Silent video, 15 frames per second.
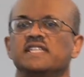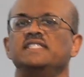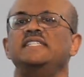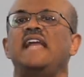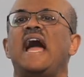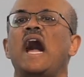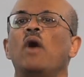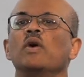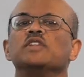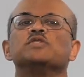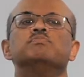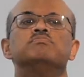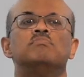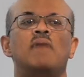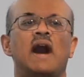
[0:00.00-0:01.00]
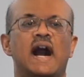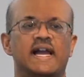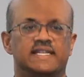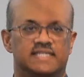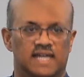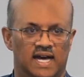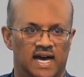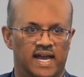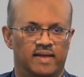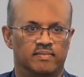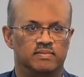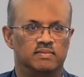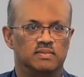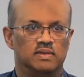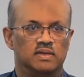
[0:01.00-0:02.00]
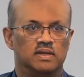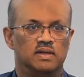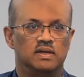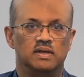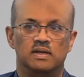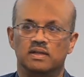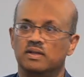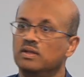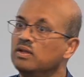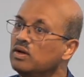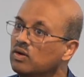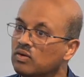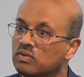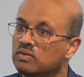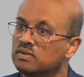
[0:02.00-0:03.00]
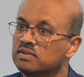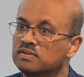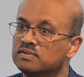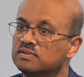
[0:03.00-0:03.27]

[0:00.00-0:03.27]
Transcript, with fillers: and said, Now it's my time. No.